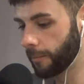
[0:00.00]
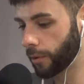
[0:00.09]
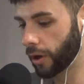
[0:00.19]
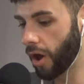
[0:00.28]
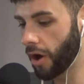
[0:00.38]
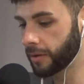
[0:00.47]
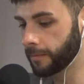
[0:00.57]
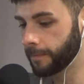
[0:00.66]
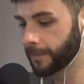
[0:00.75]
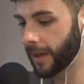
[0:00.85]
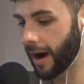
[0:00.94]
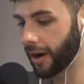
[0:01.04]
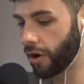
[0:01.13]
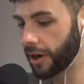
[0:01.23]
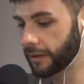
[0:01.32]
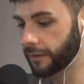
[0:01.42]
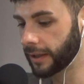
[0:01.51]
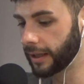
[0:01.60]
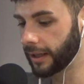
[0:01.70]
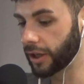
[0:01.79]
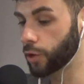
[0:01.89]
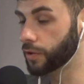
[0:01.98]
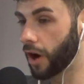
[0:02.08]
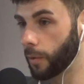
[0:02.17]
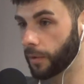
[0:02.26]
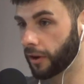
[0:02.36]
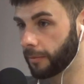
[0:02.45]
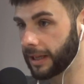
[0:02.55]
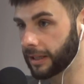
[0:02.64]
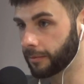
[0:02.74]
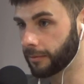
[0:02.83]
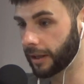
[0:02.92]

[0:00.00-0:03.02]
but a lot of them are kind of like she was always going to beat them.